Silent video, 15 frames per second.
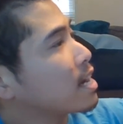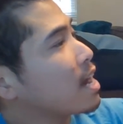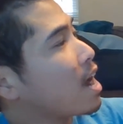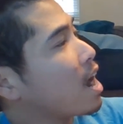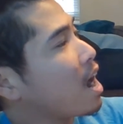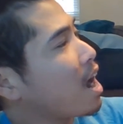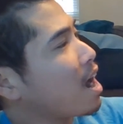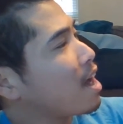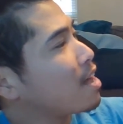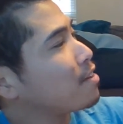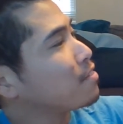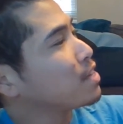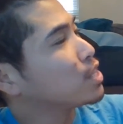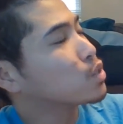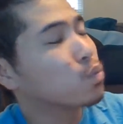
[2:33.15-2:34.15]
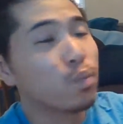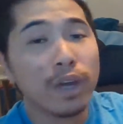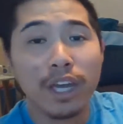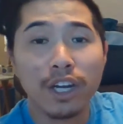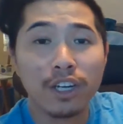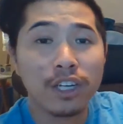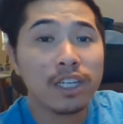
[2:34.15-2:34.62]
And a hive is
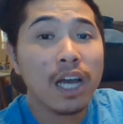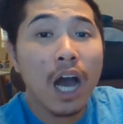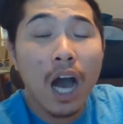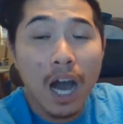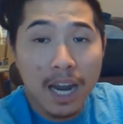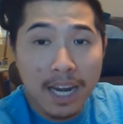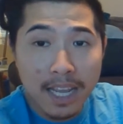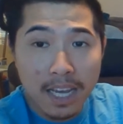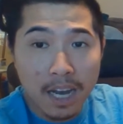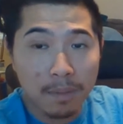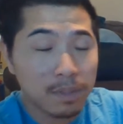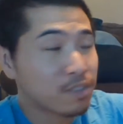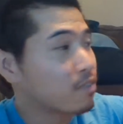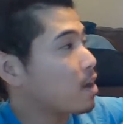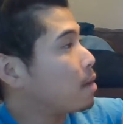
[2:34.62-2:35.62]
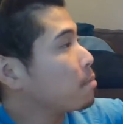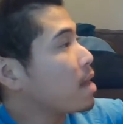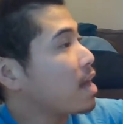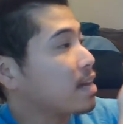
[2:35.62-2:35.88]
where honey comes from,